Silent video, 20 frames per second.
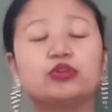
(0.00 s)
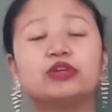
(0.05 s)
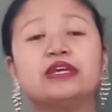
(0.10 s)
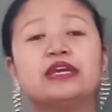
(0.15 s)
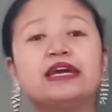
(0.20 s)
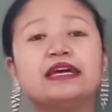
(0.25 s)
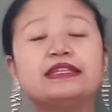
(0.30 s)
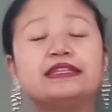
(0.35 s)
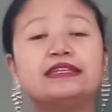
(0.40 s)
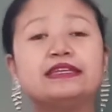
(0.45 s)
okay,
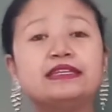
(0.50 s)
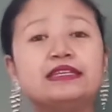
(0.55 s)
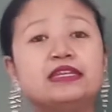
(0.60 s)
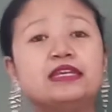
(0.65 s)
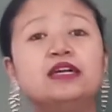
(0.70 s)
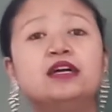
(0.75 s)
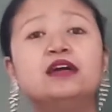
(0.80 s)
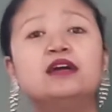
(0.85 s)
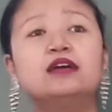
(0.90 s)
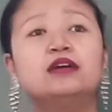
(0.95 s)
and then
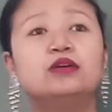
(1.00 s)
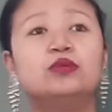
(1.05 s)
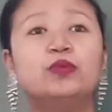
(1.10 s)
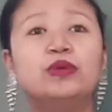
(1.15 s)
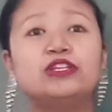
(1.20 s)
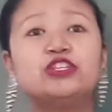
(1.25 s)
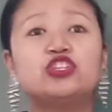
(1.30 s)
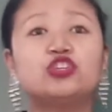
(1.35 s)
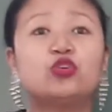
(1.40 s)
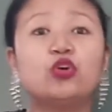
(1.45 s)

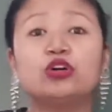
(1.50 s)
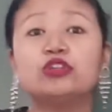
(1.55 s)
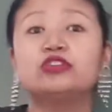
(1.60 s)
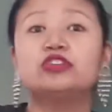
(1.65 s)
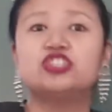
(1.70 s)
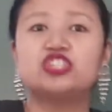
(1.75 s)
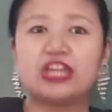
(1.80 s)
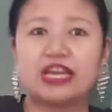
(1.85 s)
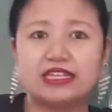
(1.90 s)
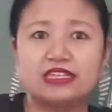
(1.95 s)
when she got
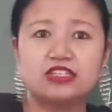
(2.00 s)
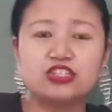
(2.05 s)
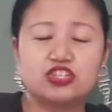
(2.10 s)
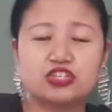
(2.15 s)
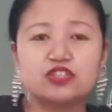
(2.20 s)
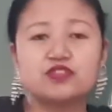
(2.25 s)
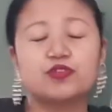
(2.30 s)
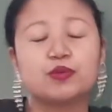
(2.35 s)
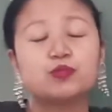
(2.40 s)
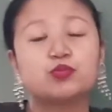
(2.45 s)
the
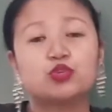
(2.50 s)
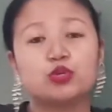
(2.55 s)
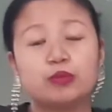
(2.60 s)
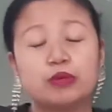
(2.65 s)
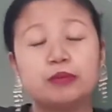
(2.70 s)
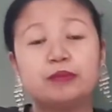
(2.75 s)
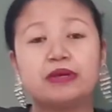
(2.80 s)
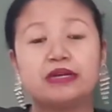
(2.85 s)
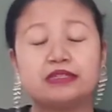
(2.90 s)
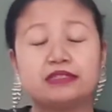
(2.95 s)
challenges from
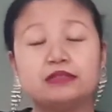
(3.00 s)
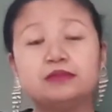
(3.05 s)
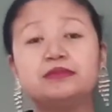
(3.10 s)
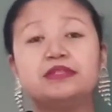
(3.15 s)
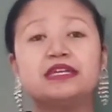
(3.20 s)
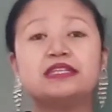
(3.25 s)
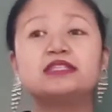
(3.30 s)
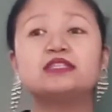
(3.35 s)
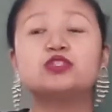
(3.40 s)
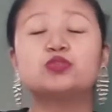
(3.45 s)
Soma Madam,
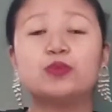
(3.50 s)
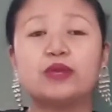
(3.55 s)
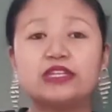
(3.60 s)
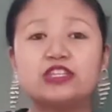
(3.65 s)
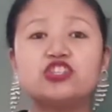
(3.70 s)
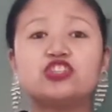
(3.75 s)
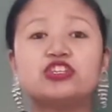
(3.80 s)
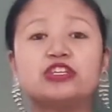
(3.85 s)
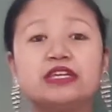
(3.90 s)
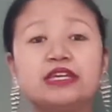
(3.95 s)
that is when
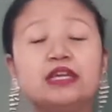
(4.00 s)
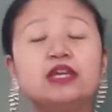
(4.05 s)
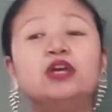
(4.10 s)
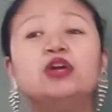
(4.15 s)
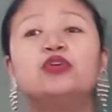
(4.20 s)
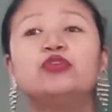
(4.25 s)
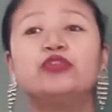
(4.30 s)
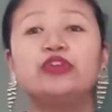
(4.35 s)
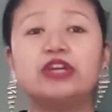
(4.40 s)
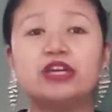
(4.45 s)
she
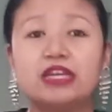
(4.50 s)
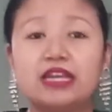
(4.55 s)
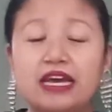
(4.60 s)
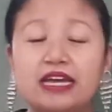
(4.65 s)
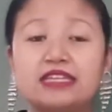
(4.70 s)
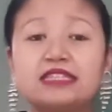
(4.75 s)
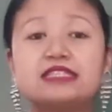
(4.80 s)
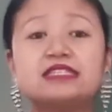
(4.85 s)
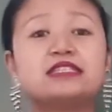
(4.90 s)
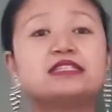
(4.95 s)

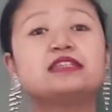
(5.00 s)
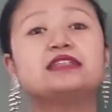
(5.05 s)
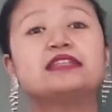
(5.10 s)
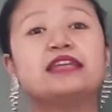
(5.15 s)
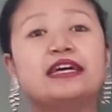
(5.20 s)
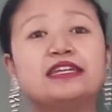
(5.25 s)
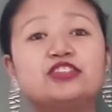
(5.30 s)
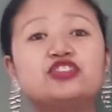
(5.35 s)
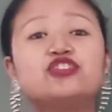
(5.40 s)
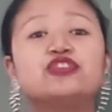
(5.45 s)
realized
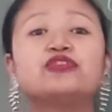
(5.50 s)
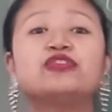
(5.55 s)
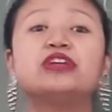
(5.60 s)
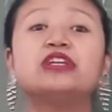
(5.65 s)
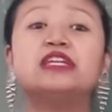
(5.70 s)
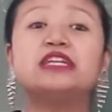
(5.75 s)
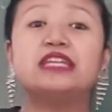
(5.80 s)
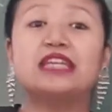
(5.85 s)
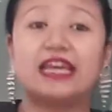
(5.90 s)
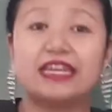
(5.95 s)
that she
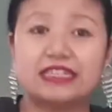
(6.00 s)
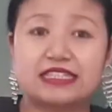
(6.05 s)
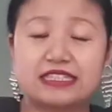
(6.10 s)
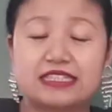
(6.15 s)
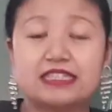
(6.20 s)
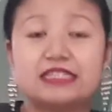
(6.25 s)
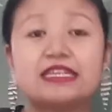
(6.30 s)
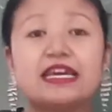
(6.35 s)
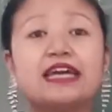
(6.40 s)
really liked it,